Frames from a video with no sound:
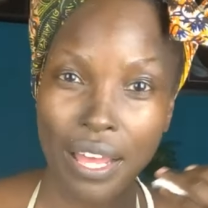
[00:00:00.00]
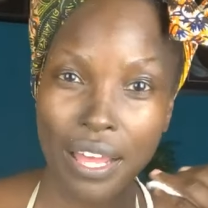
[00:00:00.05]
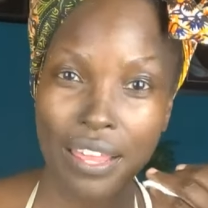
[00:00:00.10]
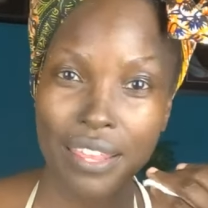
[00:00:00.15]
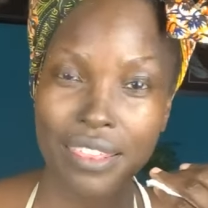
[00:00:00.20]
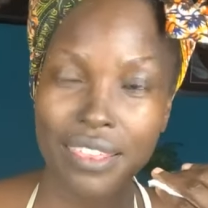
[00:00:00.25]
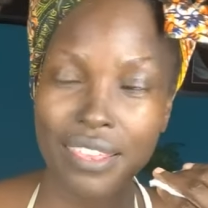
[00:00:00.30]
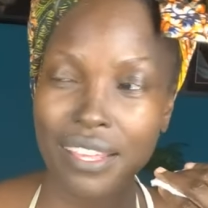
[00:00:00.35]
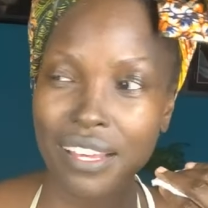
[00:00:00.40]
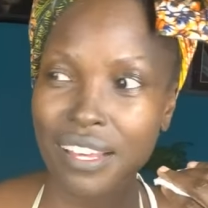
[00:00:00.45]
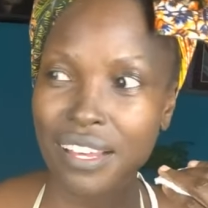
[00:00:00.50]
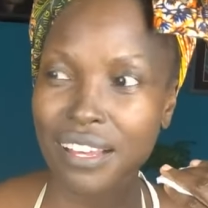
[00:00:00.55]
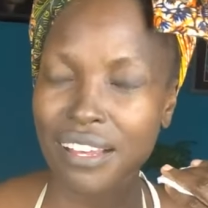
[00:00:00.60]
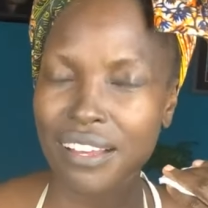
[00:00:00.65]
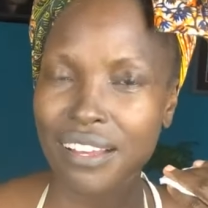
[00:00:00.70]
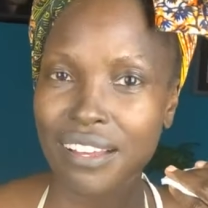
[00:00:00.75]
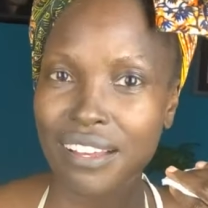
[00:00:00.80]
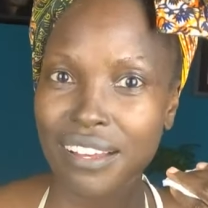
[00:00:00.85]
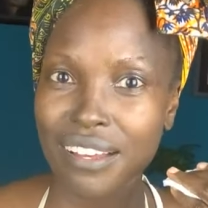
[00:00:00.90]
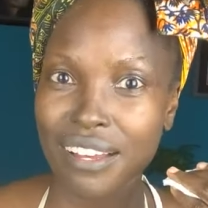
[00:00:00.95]

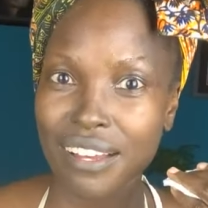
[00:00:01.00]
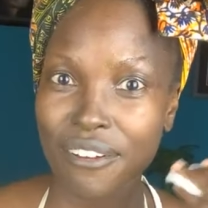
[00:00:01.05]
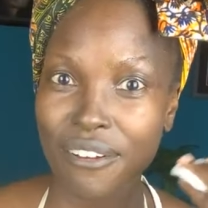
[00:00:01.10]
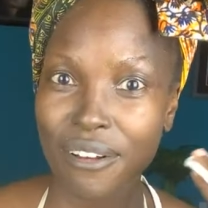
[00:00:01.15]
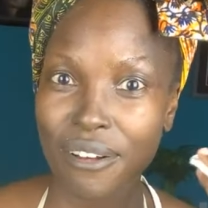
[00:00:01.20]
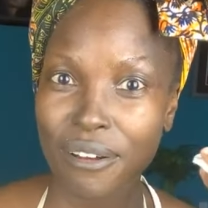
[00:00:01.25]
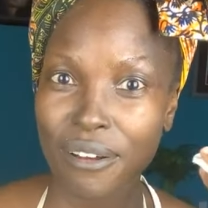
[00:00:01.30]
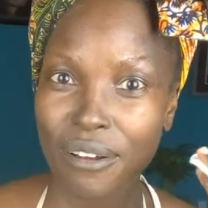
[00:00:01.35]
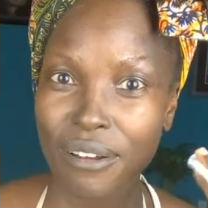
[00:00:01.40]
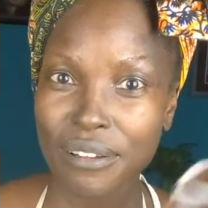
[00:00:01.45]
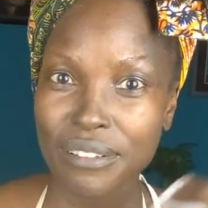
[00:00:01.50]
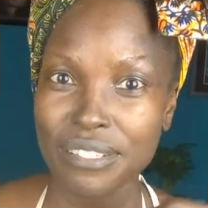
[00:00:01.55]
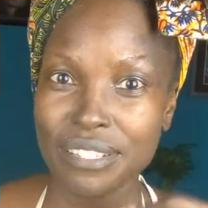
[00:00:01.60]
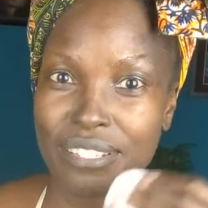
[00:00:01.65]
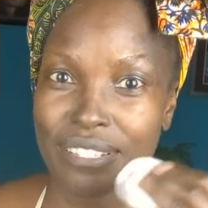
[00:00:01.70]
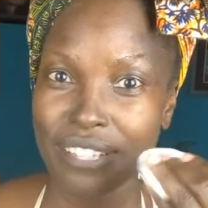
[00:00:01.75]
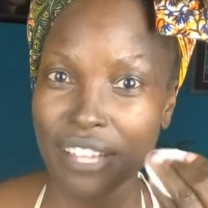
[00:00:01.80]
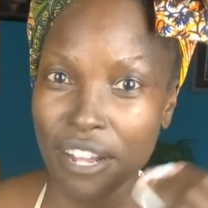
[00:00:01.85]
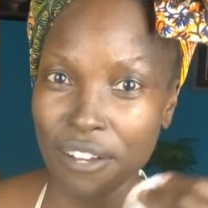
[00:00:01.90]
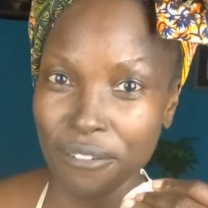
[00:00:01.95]
the
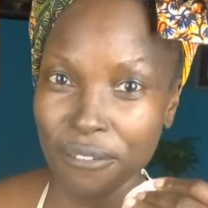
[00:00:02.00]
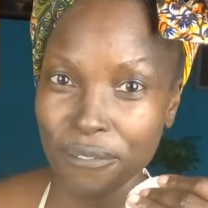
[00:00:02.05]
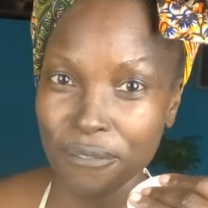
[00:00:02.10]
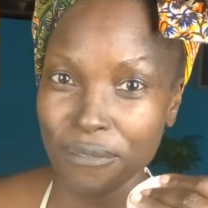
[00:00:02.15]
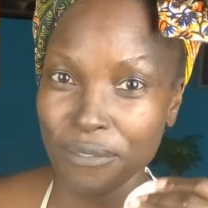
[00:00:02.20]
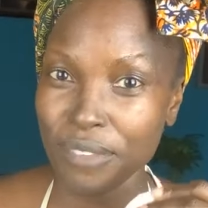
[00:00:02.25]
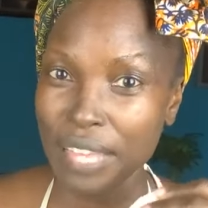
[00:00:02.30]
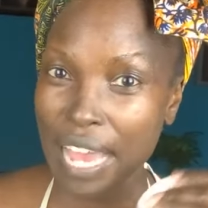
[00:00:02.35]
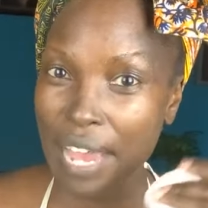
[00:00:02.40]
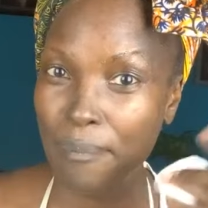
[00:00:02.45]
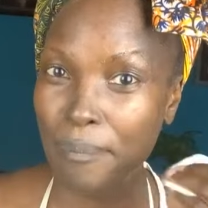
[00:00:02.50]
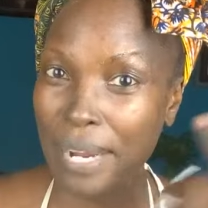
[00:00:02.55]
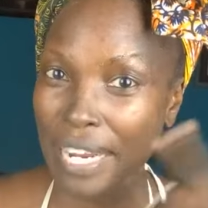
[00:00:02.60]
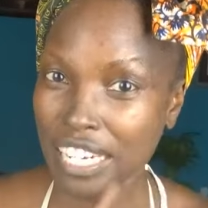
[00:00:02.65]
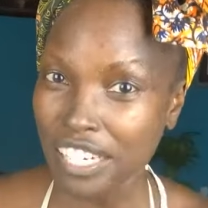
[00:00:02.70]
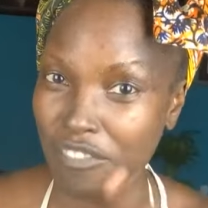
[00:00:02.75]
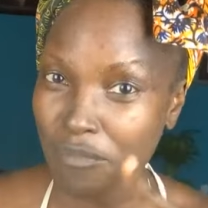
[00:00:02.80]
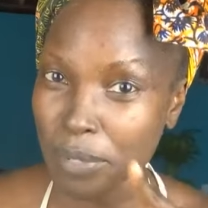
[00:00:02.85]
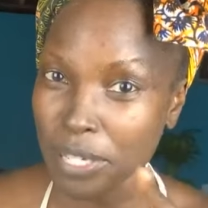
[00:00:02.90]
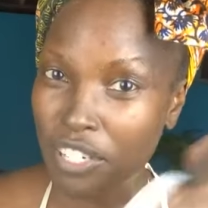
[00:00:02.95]
stuff that might
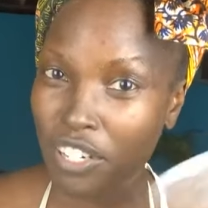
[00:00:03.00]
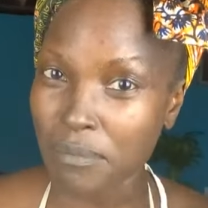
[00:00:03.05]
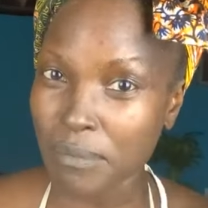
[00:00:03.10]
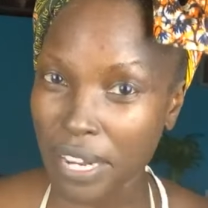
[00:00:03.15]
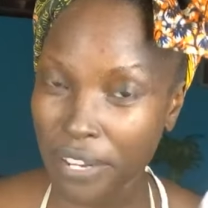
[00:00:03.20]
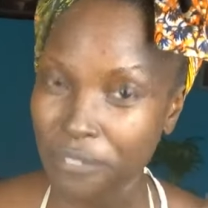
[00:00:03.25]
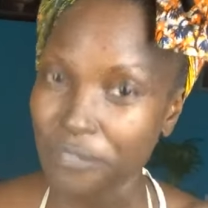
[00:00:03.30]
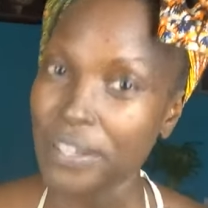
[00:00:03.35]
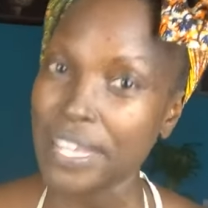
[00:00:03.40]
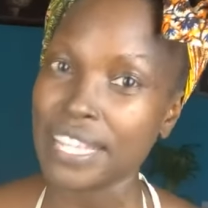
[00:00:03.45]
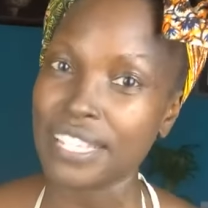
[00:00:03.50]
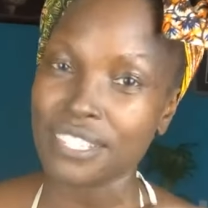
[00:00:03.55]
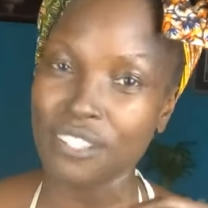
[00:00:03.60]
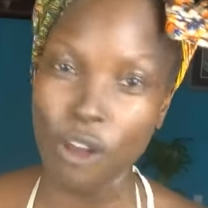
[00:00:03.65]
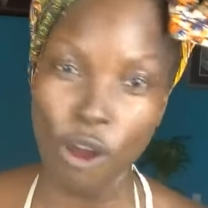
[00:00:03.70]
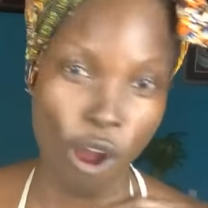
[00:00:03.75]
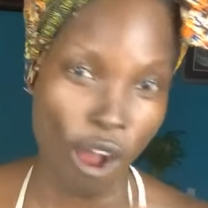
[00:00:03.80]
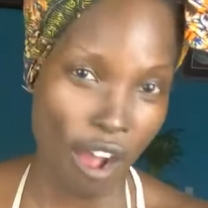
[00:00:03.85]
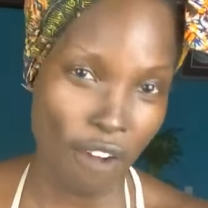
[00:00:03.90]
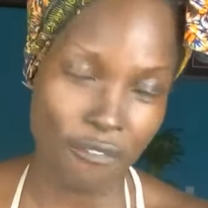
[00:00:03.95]
have been on my face
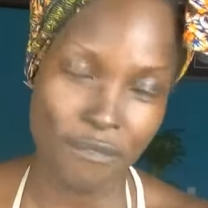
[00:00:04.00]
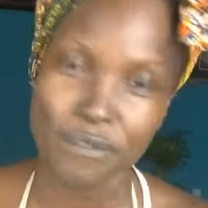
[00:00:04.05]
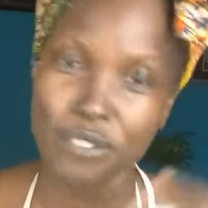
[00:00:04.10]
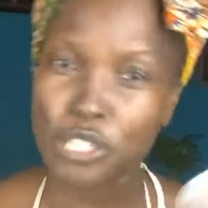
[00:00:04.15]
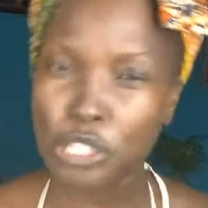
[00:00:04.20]
off,